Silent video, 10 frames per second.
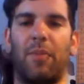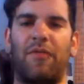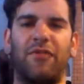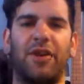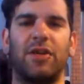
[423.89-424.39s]
I
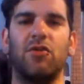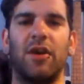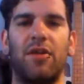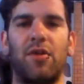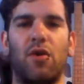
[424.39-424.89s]
feel like you
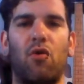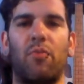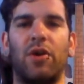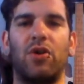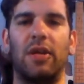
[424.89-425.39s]
get so
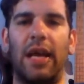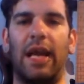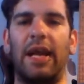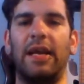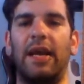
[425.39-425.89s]
much
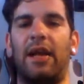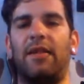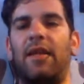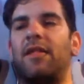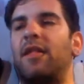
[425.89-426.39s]
gain. And
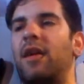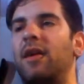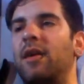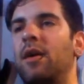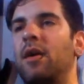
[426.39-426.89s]
this
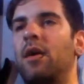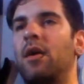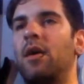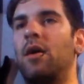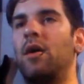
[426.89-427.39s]
thing,
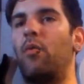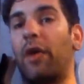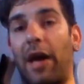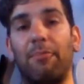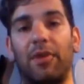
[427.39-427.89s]

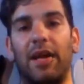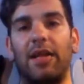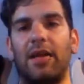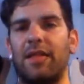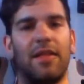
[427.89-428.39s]
when I play
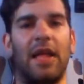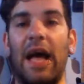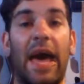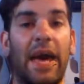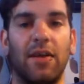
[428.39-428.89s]
this, it's not
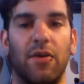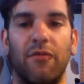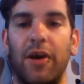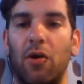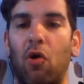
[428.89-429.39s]
active.
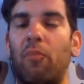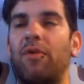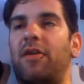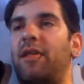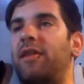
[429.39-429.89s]
It
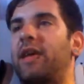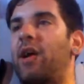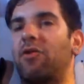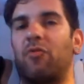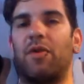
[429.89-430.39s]
almost has the
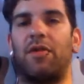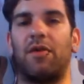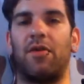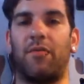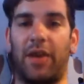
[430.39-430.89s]

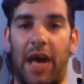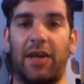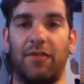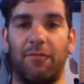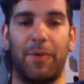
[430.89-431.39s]
characteristics of an
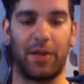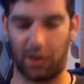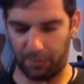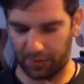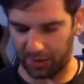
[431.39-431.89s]
active
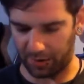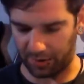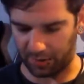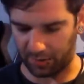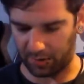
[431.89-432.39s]
pickup
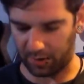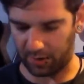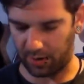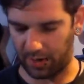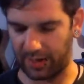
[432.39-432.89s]
because
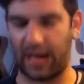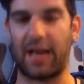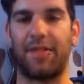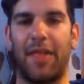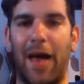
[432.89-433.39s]
it
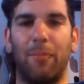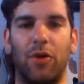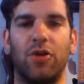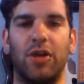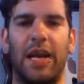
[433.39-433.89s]
has that
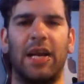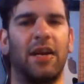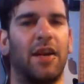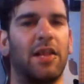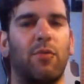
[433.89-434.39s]
much gain.
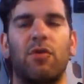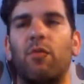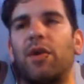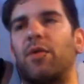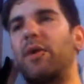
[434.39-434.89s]
And that's what's
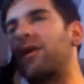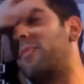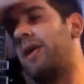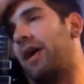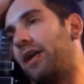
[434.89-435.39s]
really weird
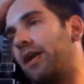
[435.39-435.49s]
about it.